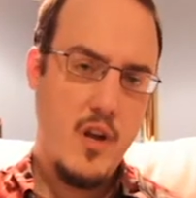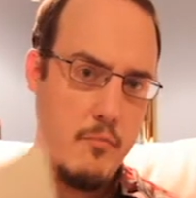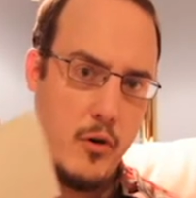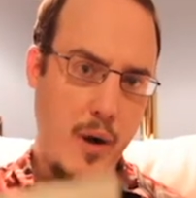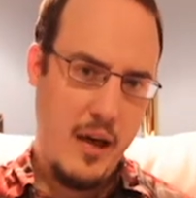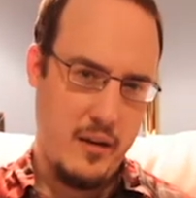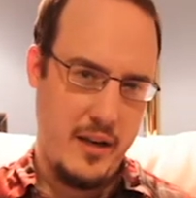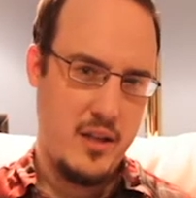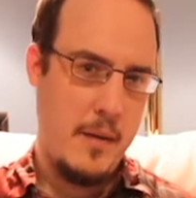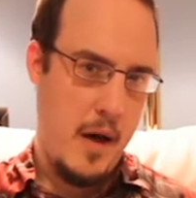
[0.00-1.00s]
Morality
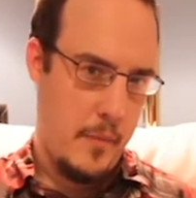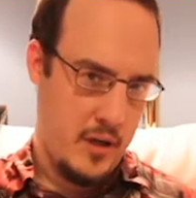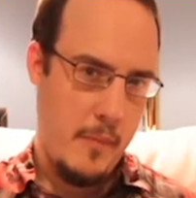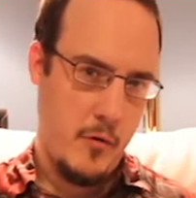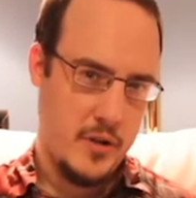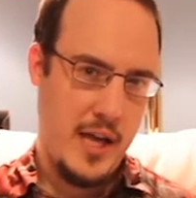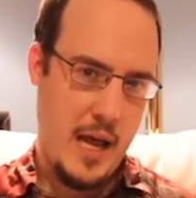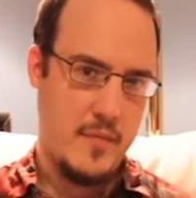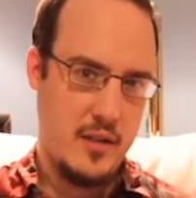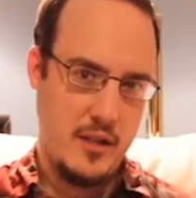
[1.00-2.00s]
has come up a couple
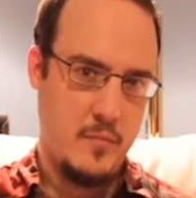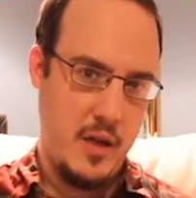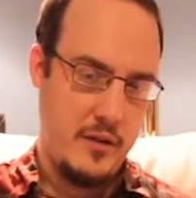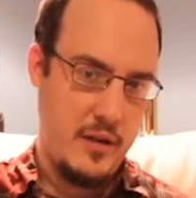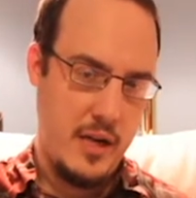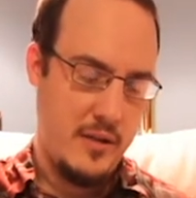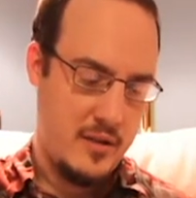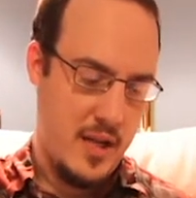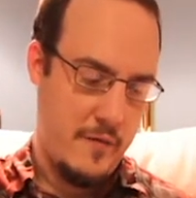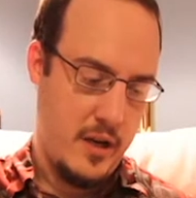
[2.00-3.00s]
times in
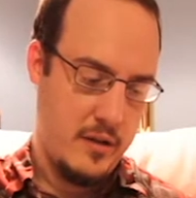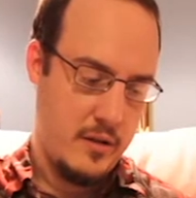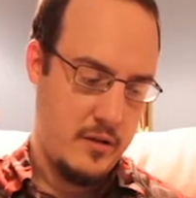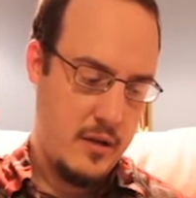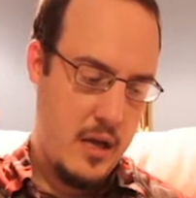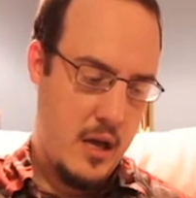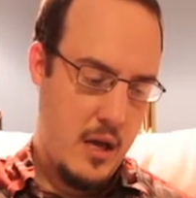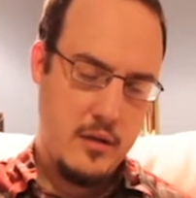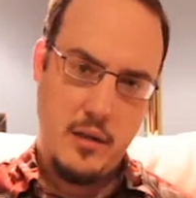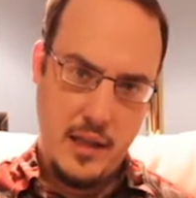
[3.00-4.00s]
these definitions.
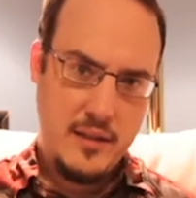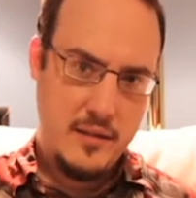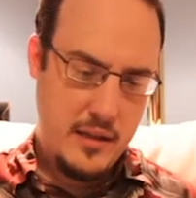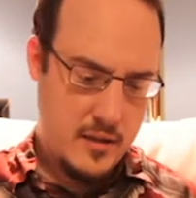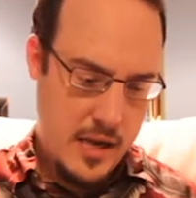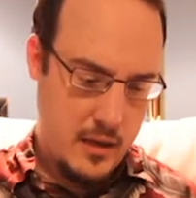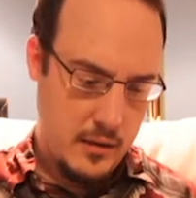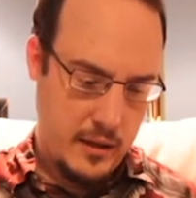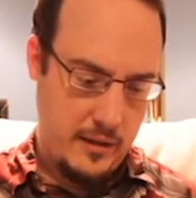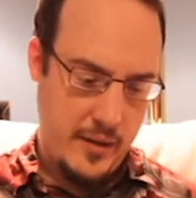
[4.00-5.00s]
So let's take a
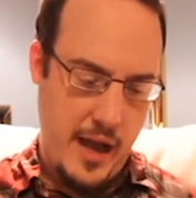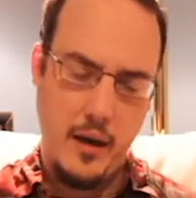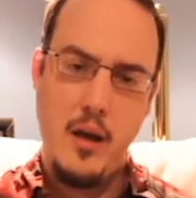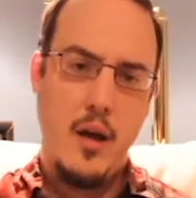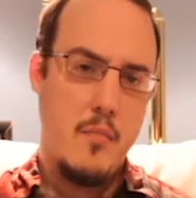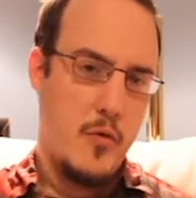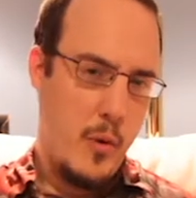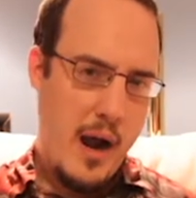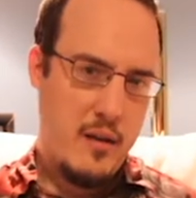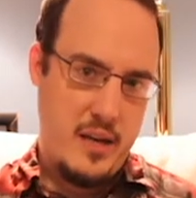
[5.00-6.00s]
look at that.
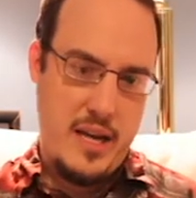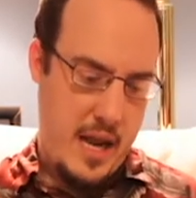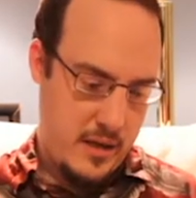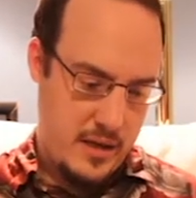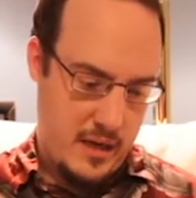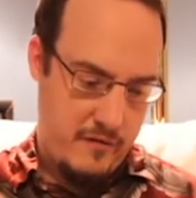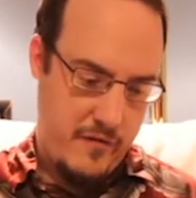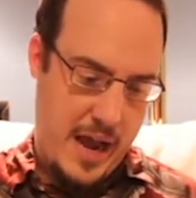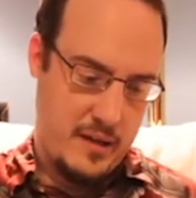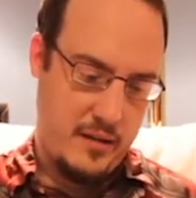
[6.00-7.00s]
Morality is, in
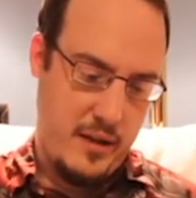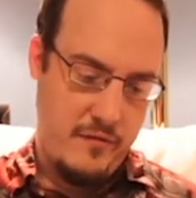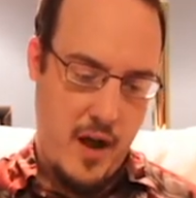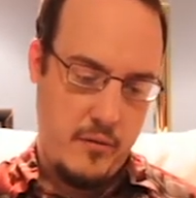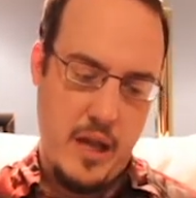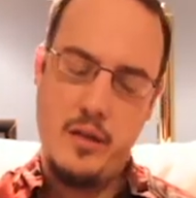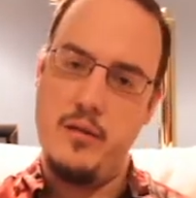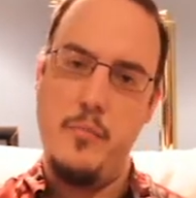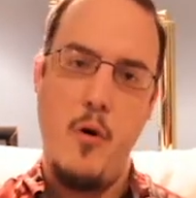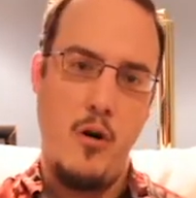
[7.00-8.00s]
fact, the
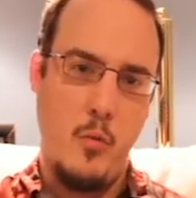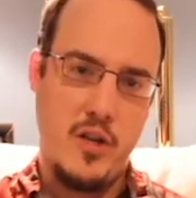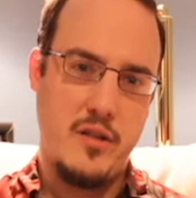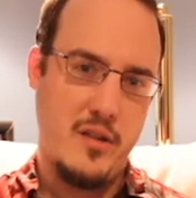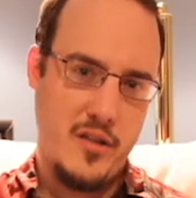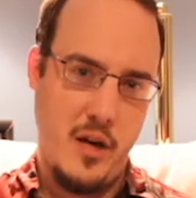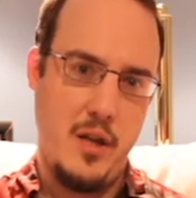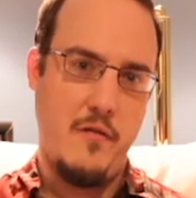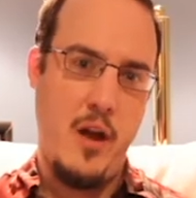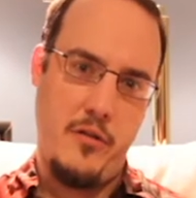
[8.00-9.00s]
foundation upon which the
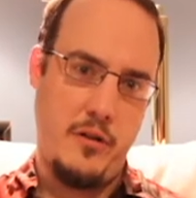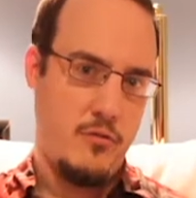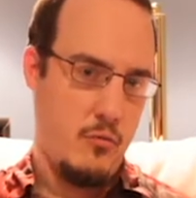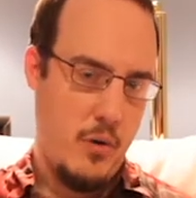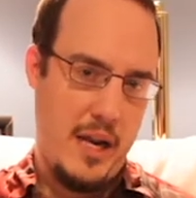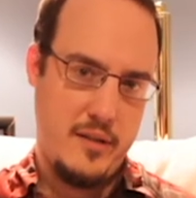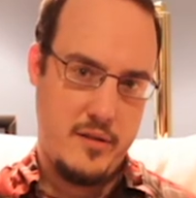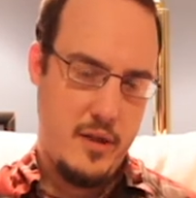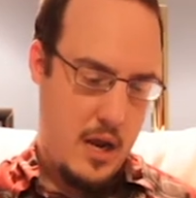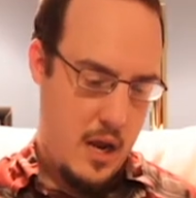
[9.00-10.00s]
study of ethics
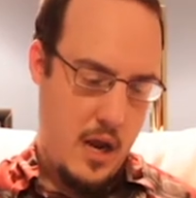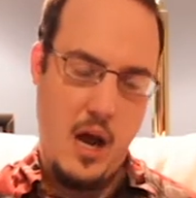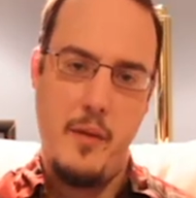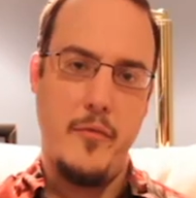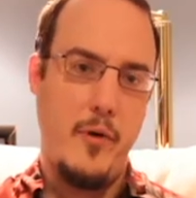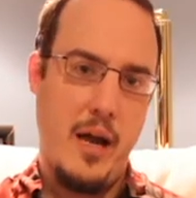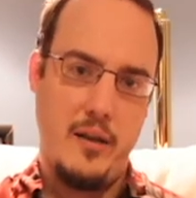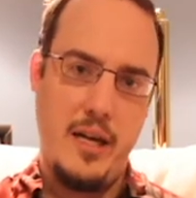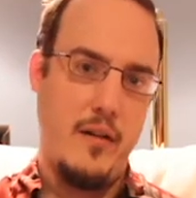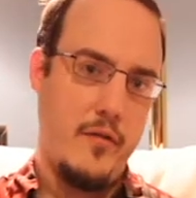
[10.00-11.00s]
rests.
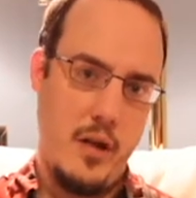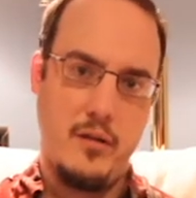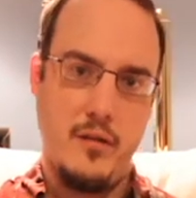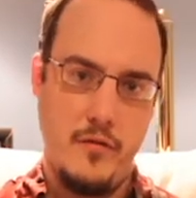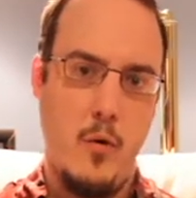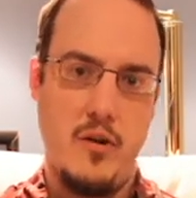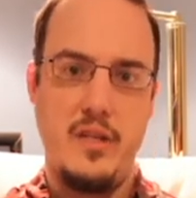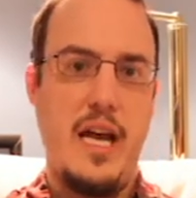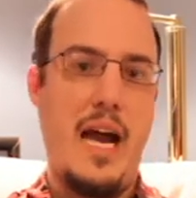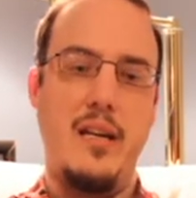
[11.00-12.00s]
Morality is, of course,
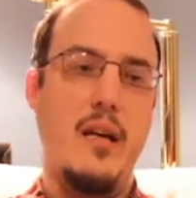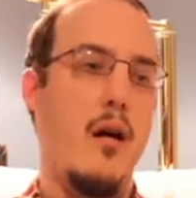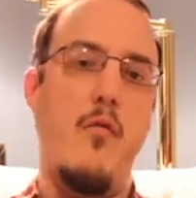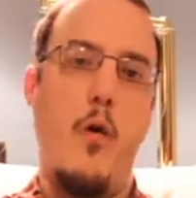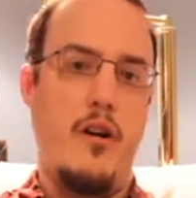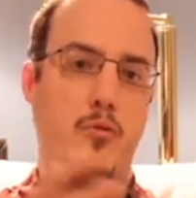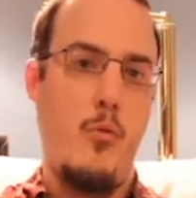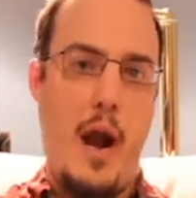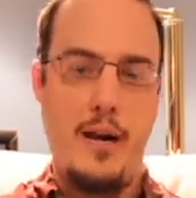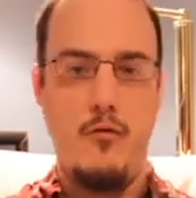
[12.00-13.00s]
the idea of what is
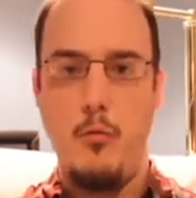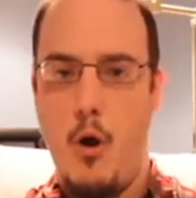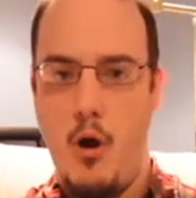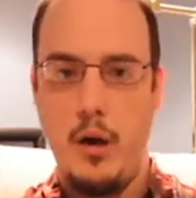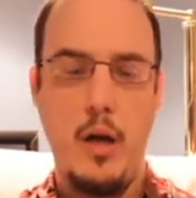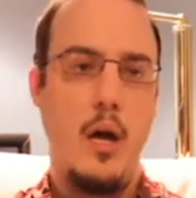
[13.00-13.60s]
right and wrong,